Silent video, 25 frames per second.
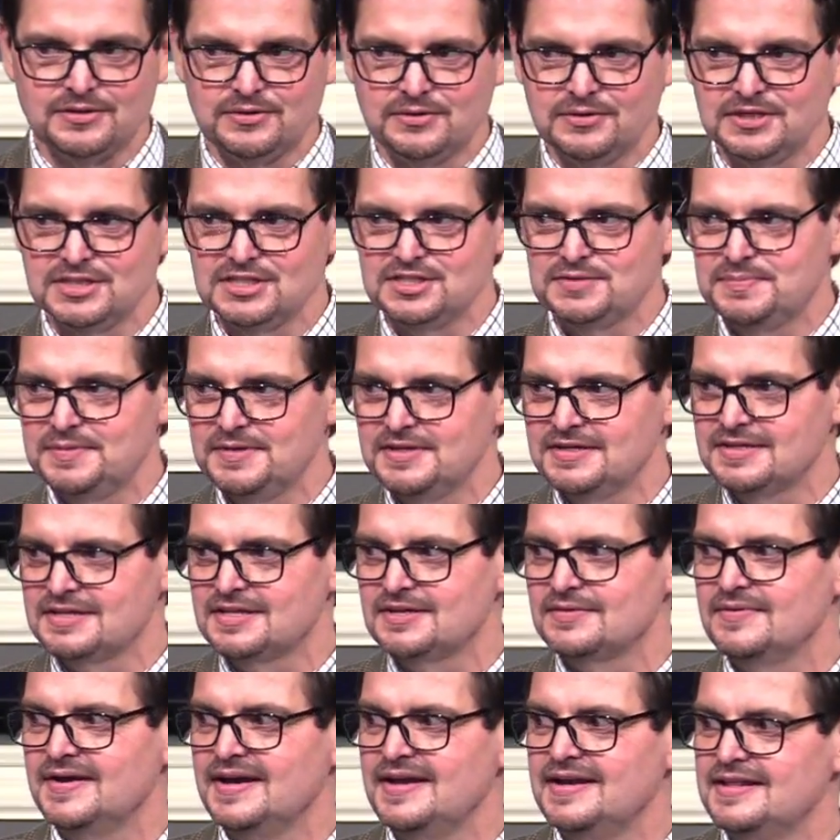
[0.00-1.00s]
The Holy
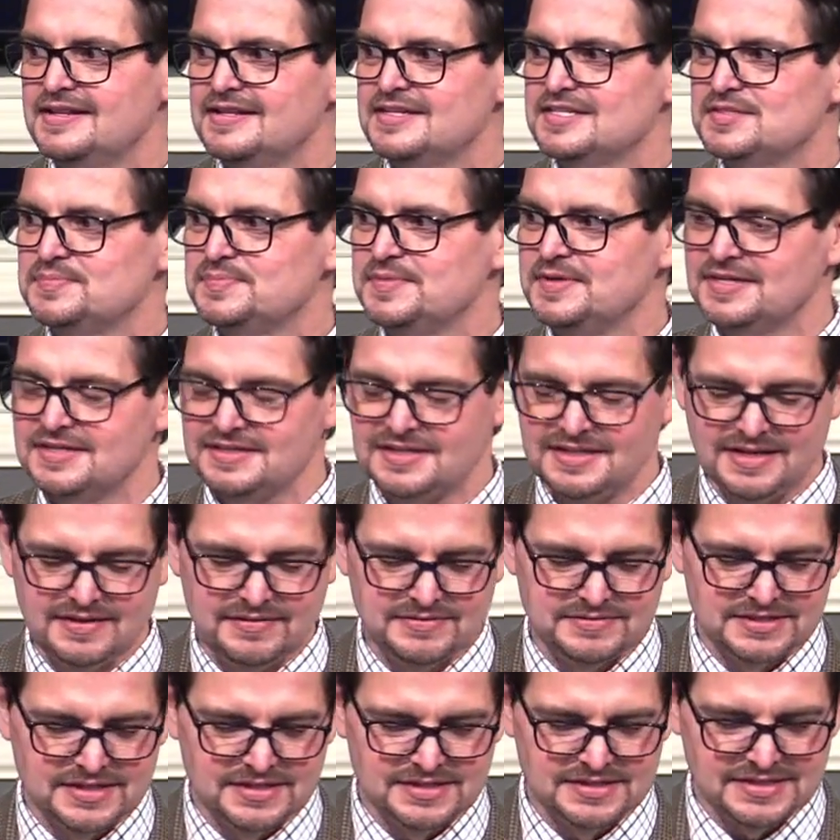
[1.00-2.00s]
Spirit, the reign of the Spirit
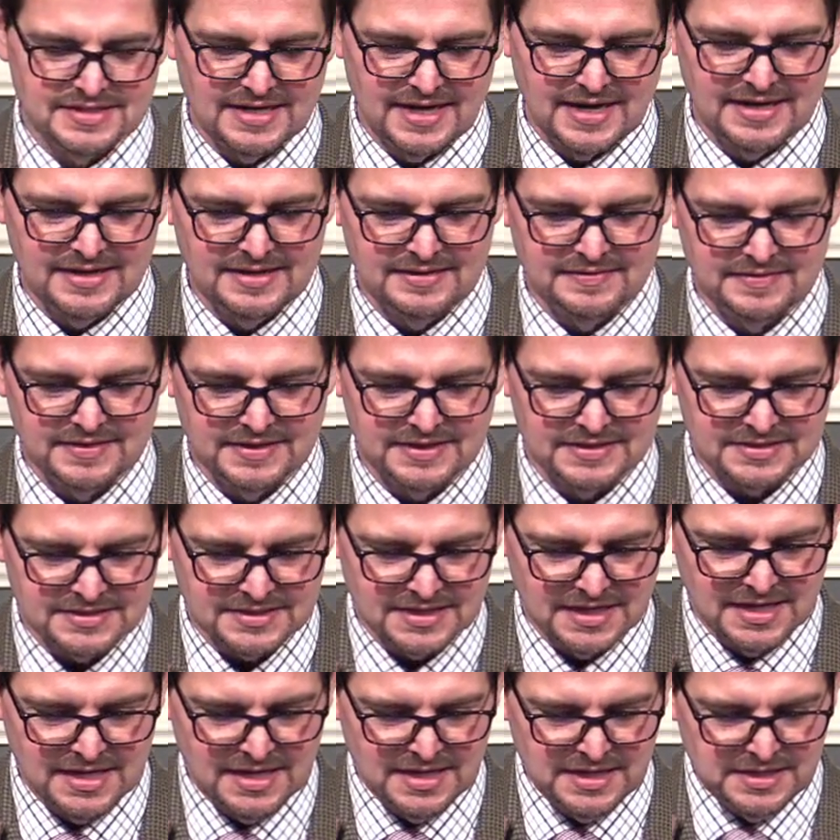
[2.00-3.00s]
lives inside of
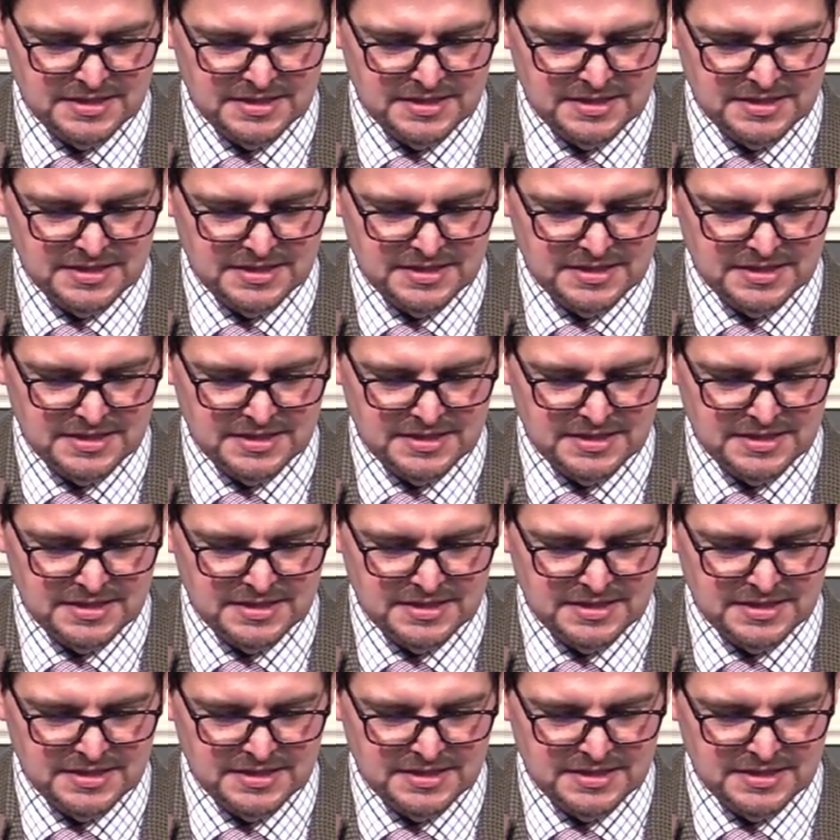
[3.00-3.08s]
us